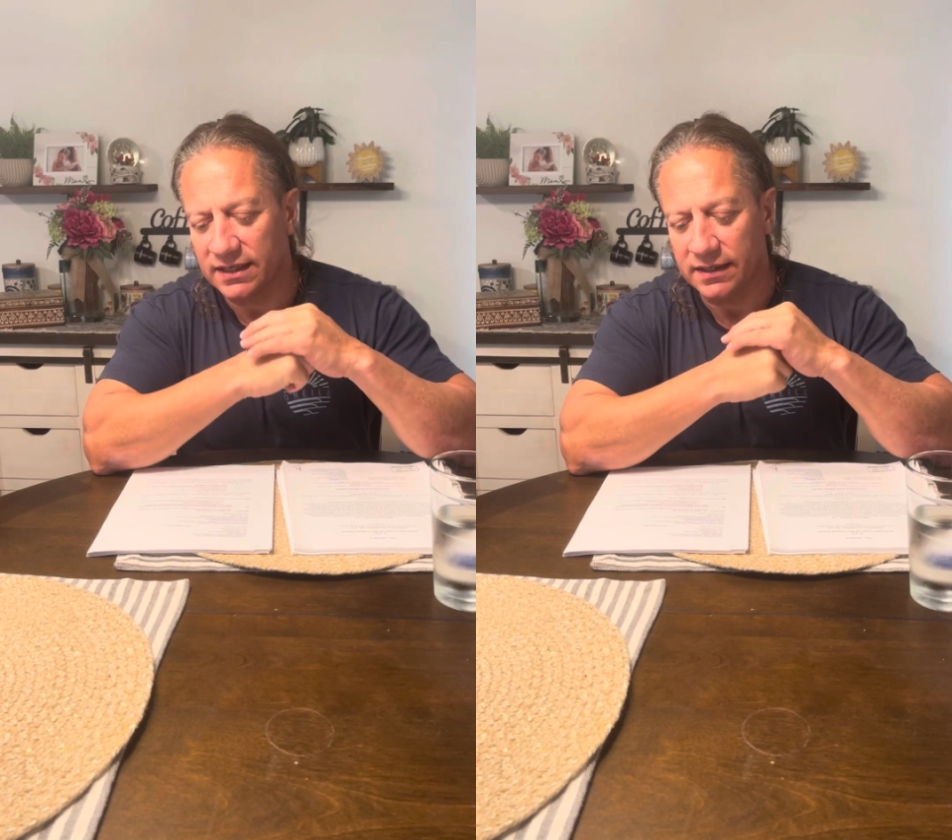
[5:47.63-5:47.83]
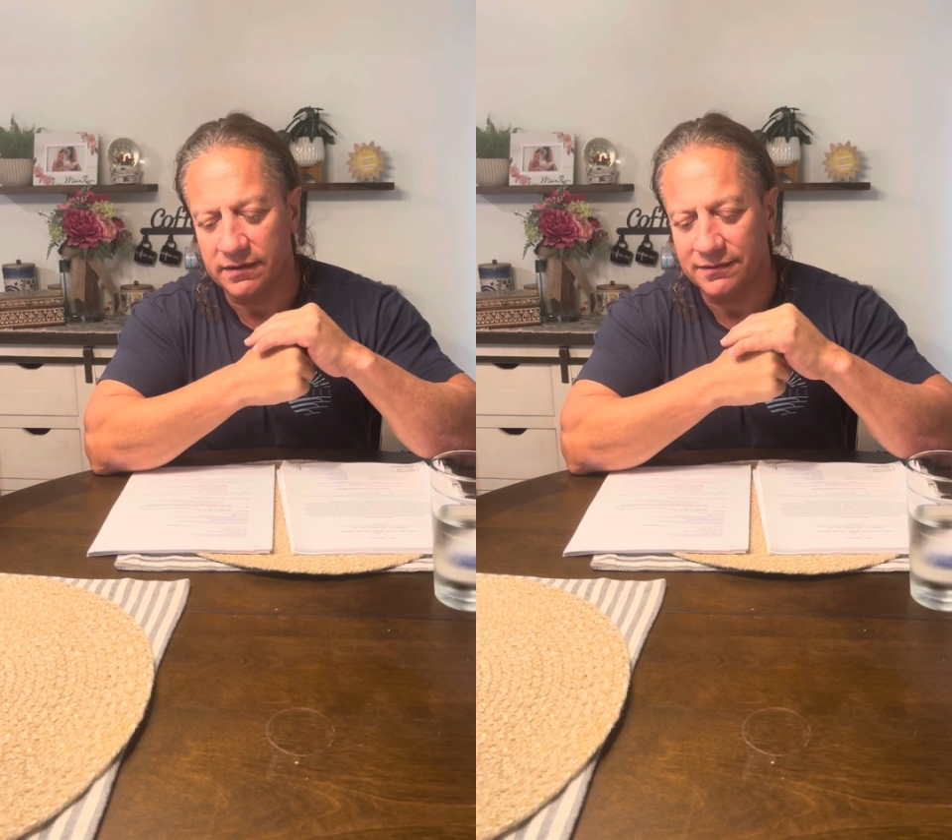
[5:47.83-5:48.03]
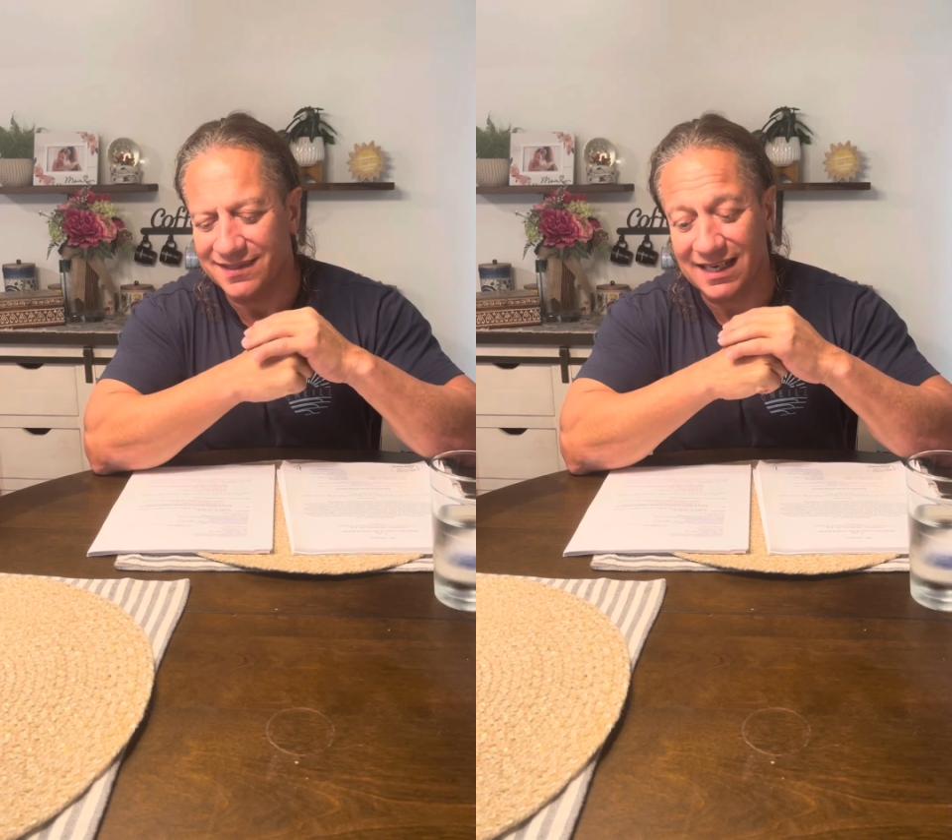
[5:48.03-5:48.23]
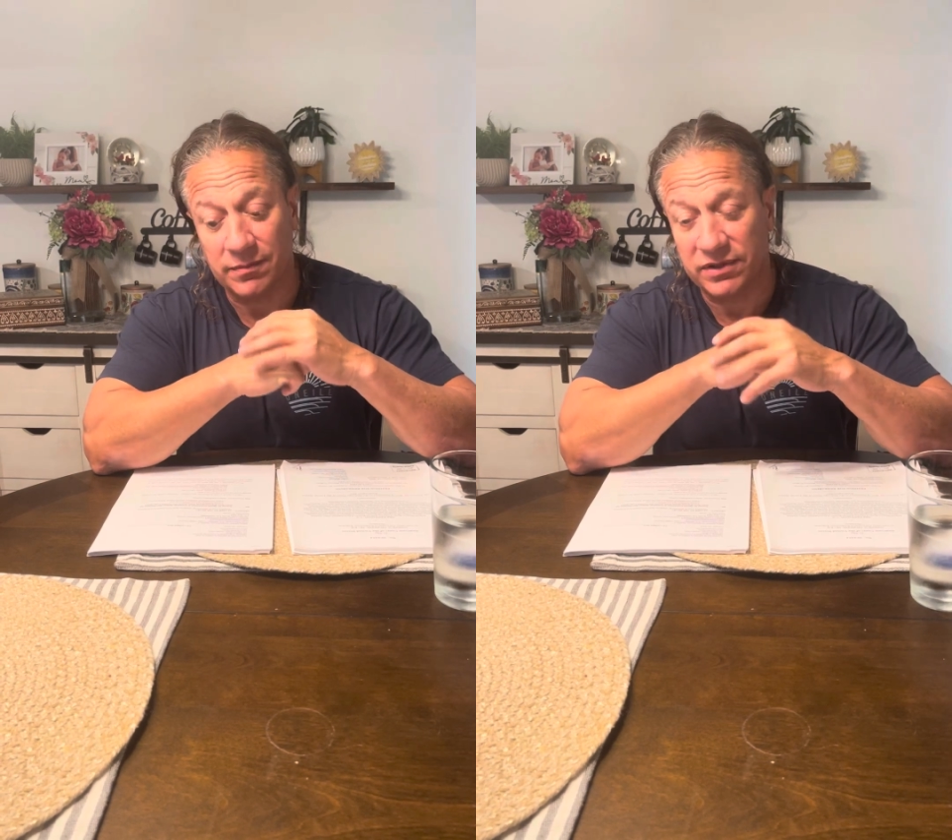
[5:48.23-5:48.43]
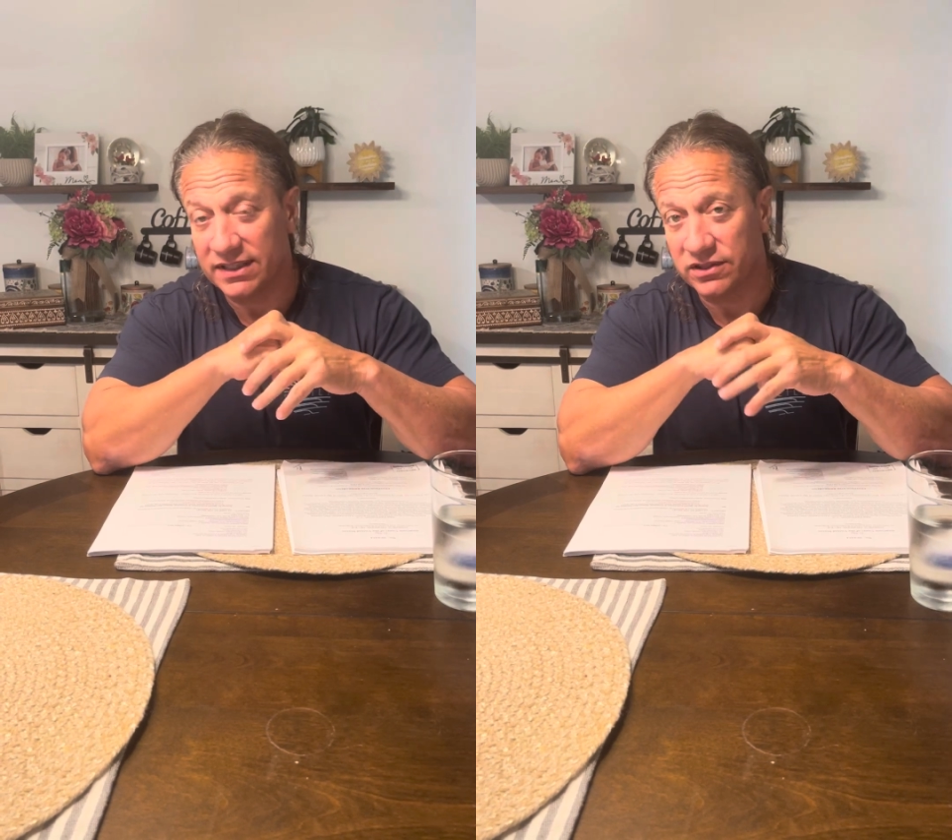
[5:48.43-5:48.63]
and second
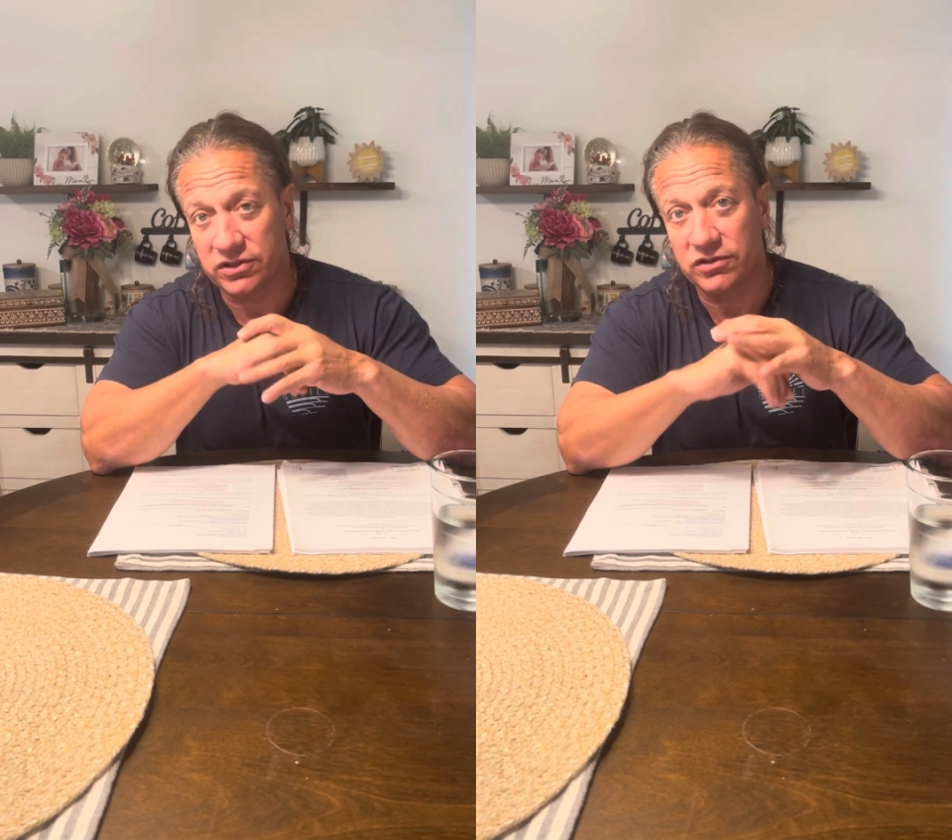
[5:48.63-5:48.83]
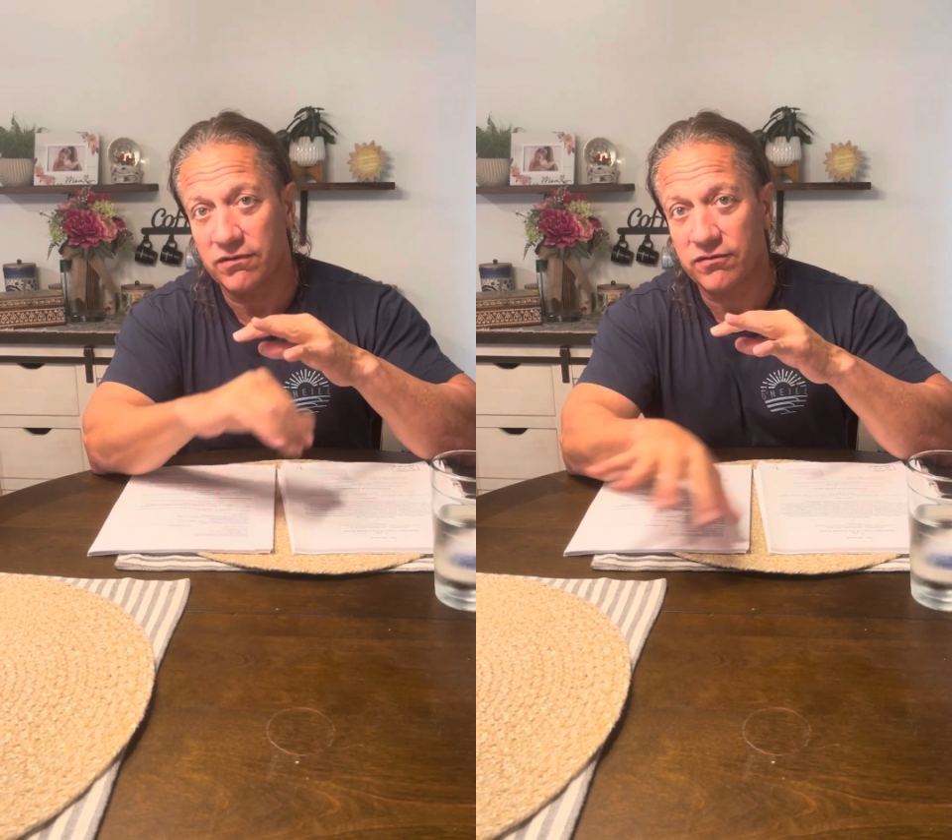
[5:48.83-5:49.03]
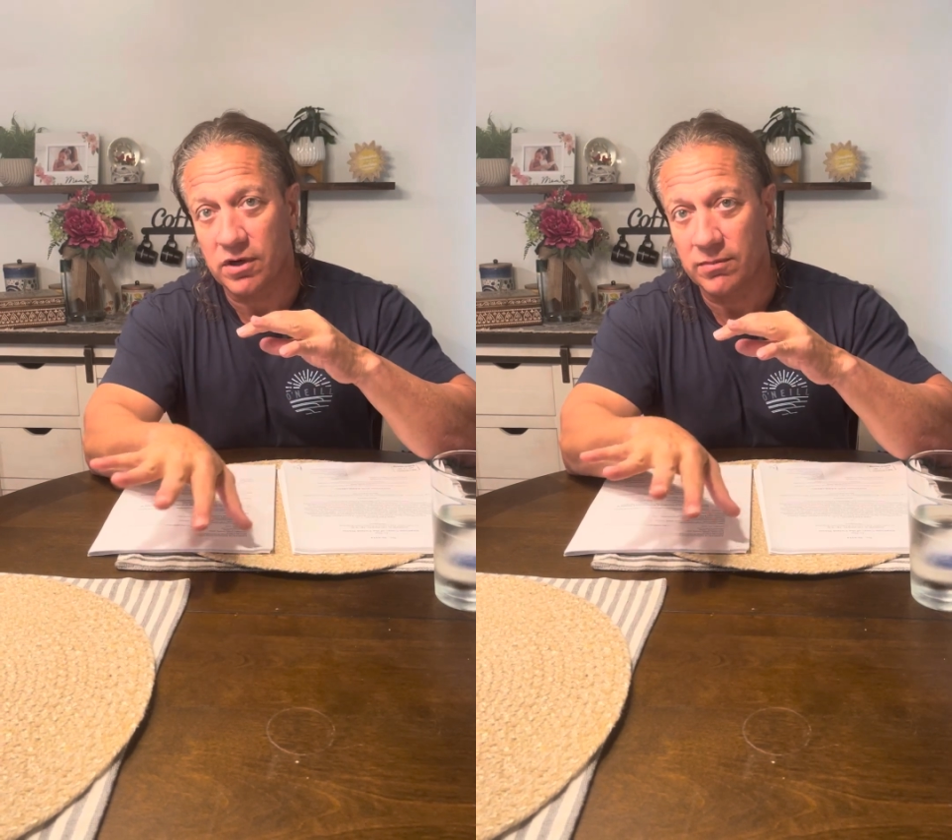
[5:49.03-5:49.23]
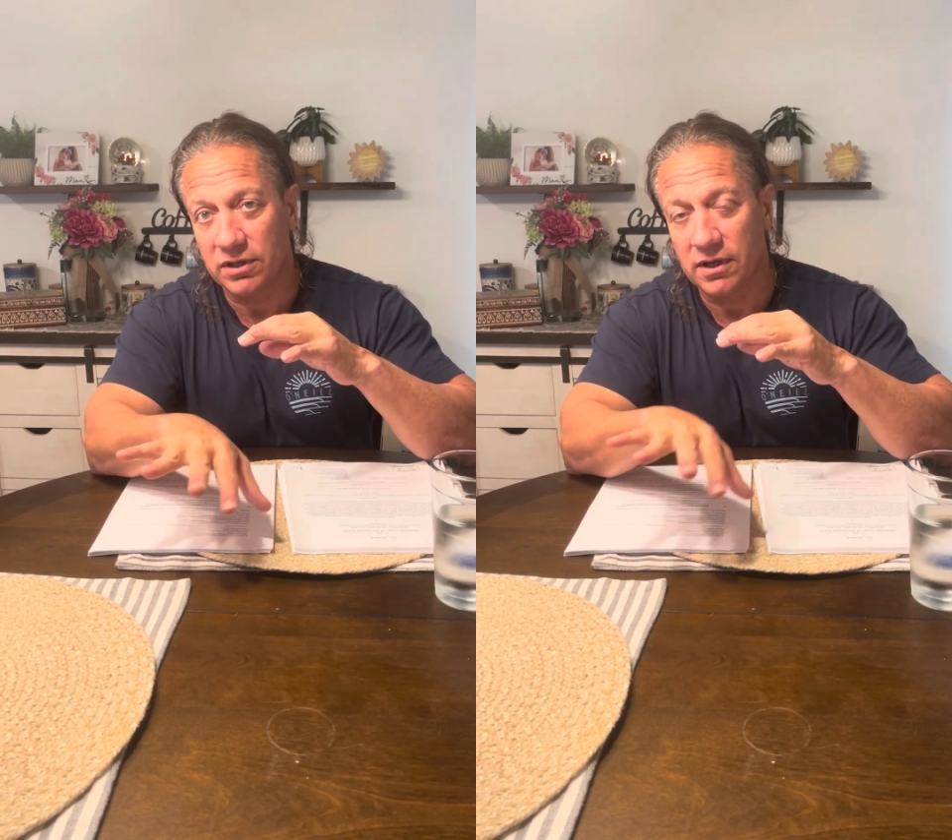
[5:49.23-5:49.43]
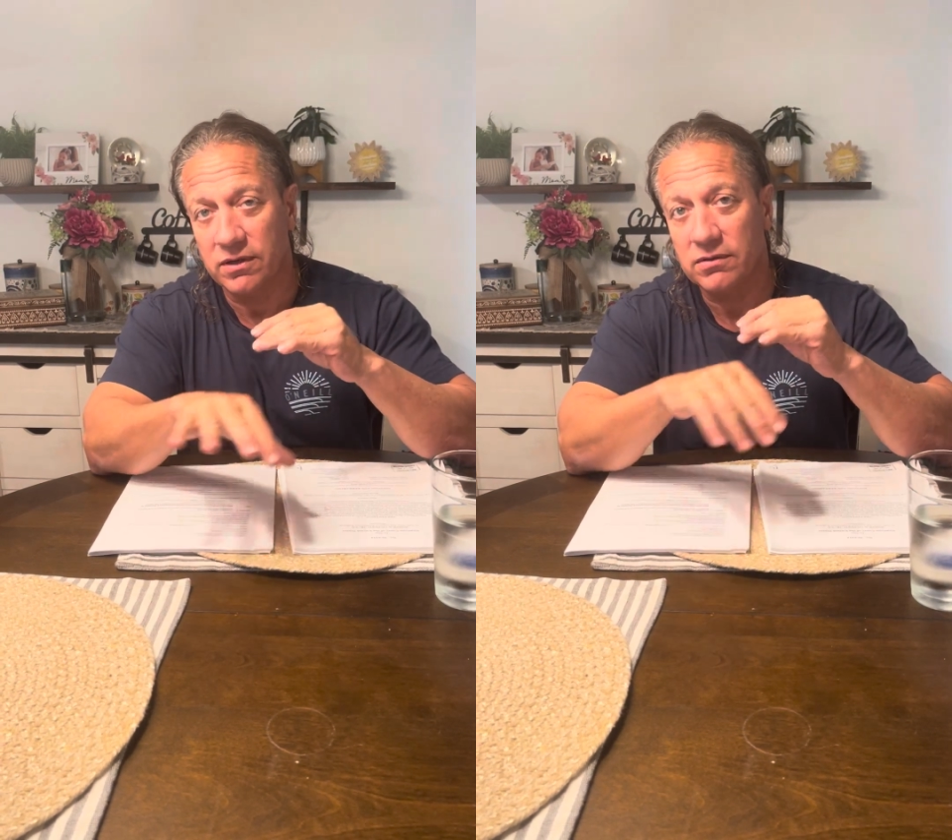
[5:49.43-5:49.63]
place is so far
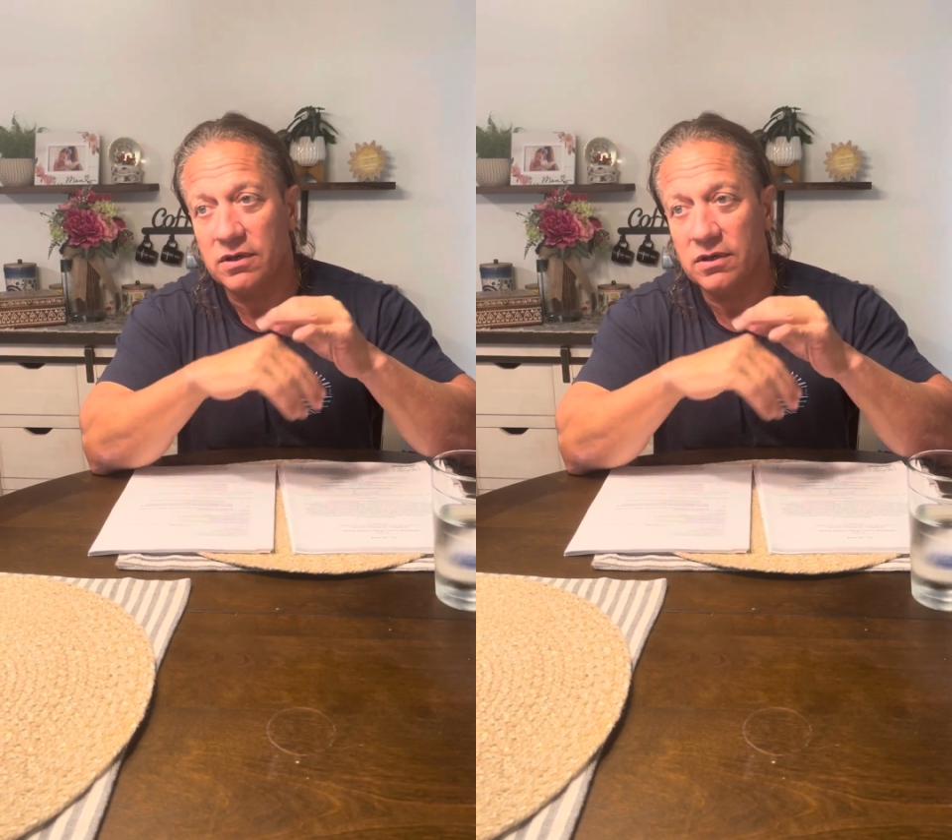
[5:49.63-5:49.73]
below,